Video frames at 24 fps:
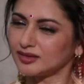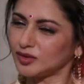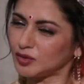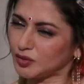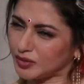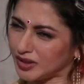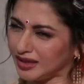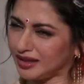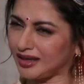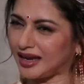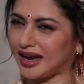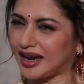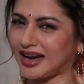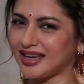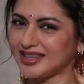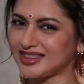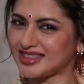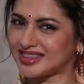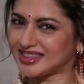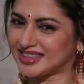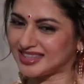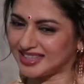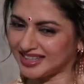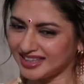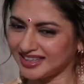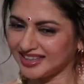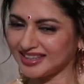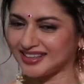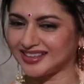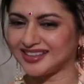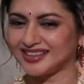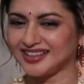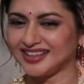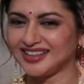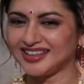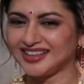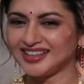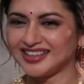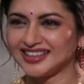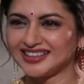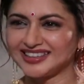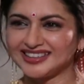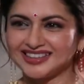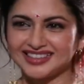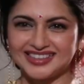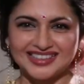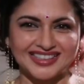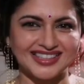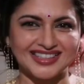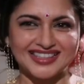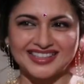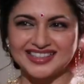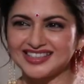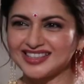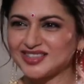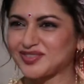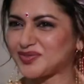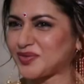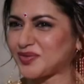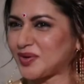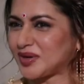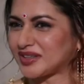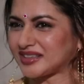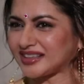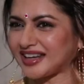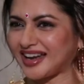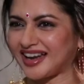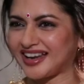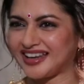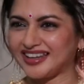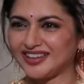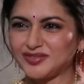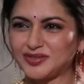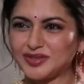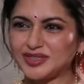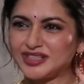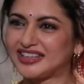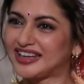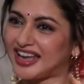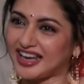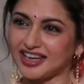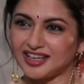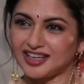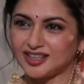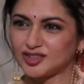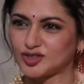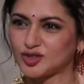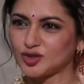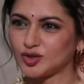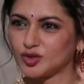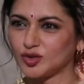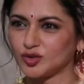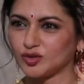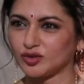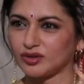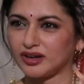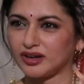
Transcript: Okay, I think this is what I would like to do.